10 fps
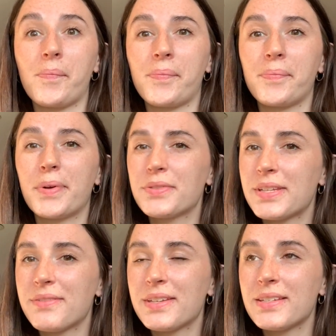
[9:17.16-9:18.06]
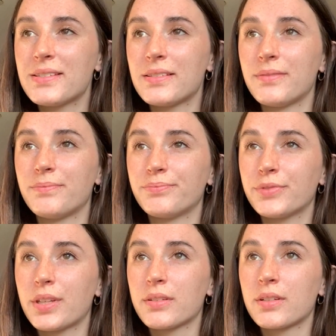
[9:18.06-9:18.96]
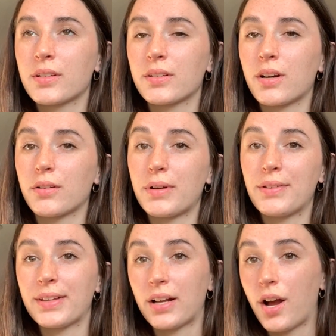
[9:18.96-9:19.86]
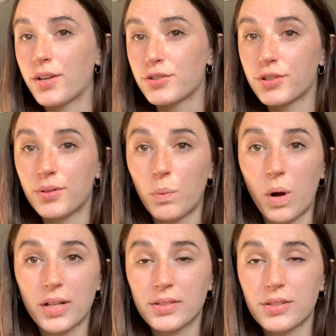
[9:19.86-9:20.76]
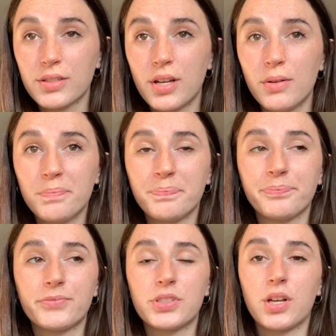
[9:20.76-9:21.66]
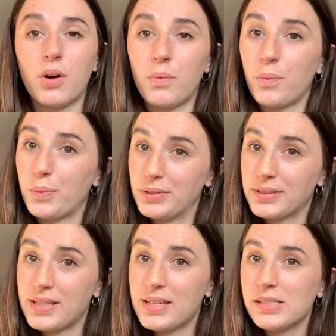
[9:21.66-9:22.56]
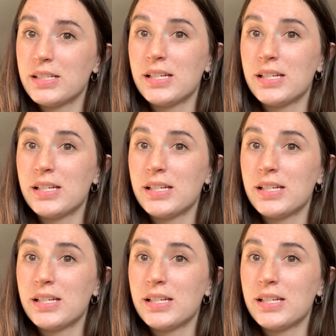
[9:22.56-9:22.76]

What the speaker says: Most TVs are around like 100 watts or so. So we'll see.